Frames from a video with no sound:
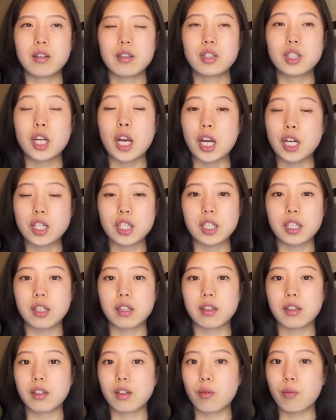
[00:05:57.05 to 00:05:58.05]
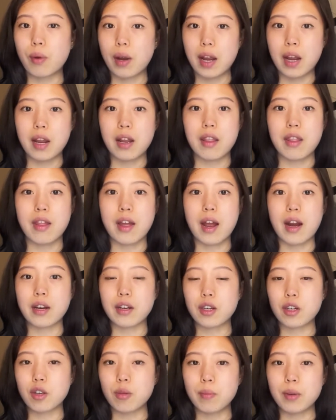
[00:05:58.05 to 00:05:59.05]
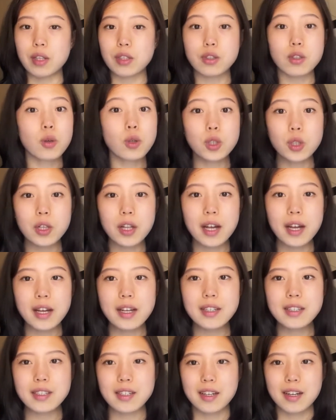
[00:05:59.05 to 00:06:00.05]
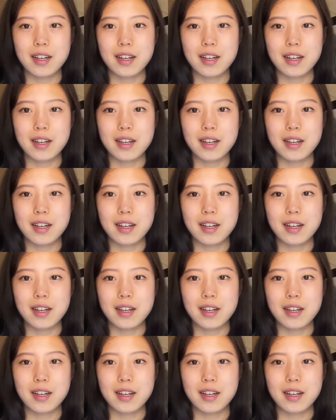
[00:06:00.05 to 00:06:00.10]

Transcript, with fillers: changing the way that humans socialize.